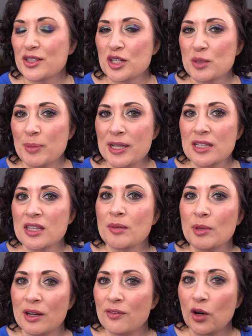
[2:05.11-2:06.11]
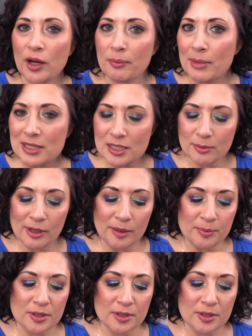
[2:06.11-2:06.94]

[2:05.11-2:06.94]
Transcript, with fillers: I just painted them and I've already messed them up.